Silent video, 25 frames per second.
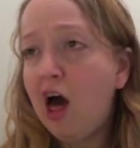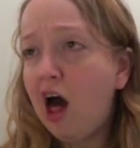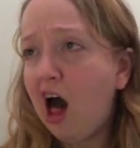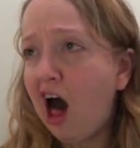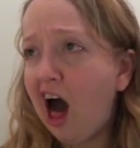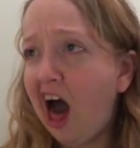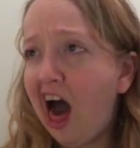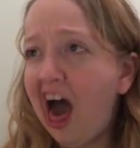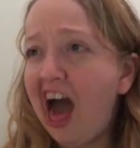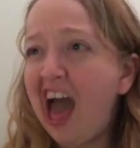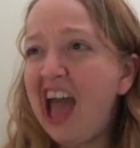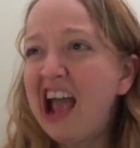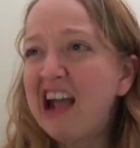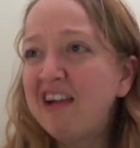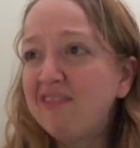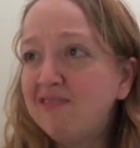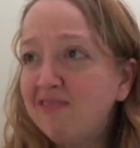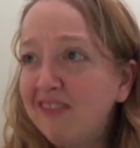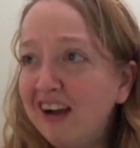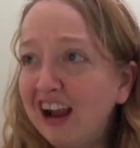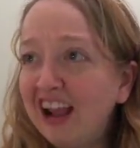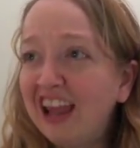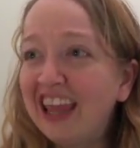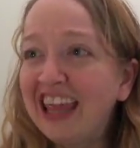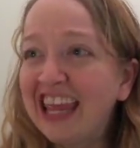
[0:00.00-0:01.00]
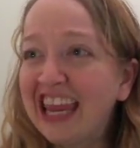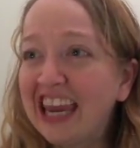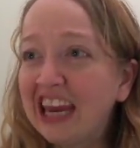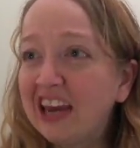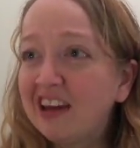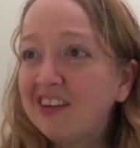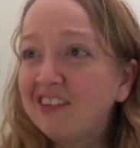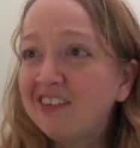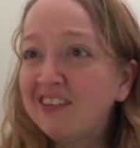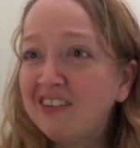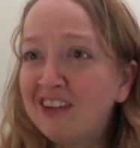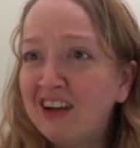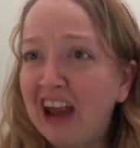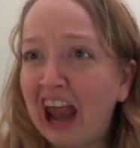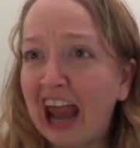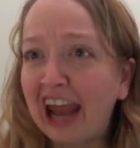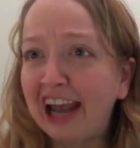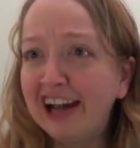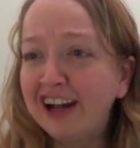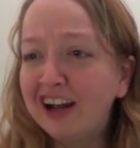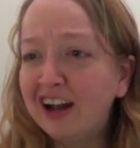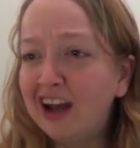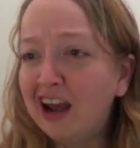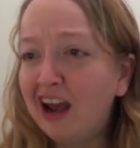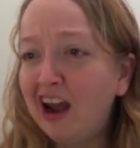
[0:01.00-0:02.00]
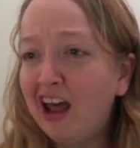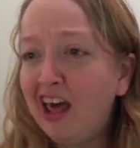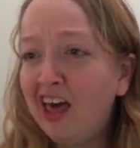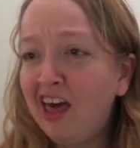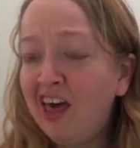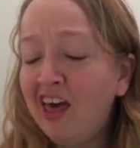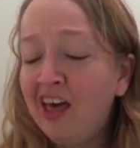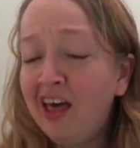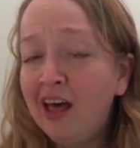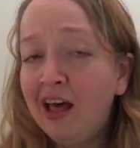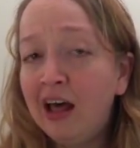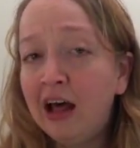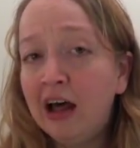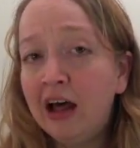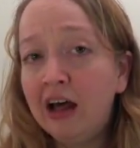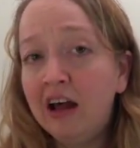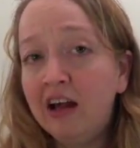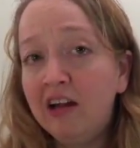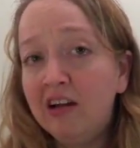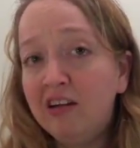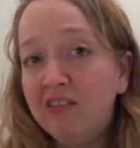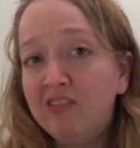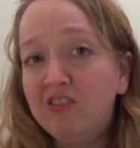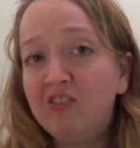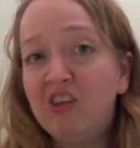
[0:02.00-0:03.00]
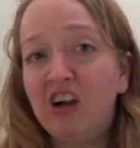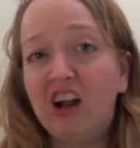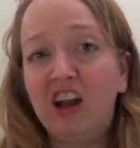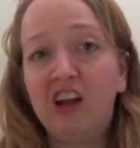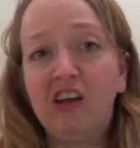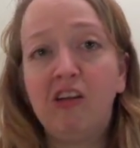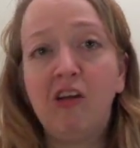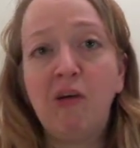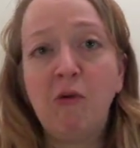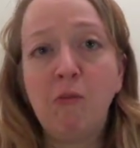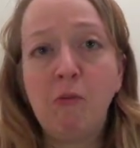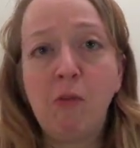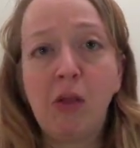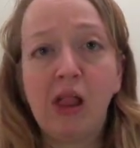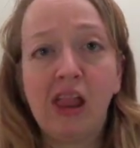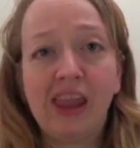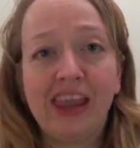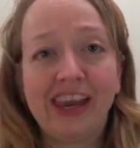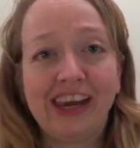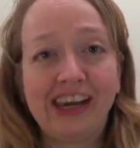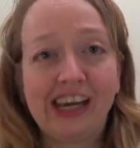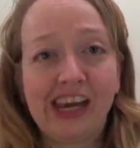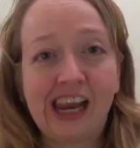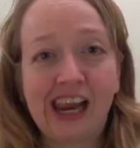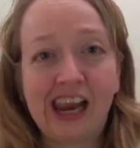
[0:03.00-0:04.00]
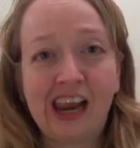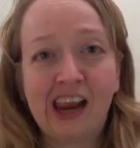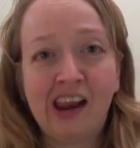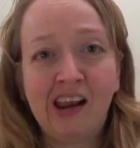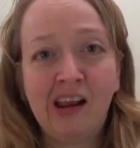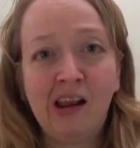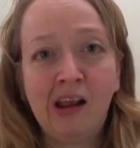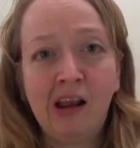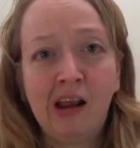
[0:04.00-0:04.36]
I really treasure vulnerability.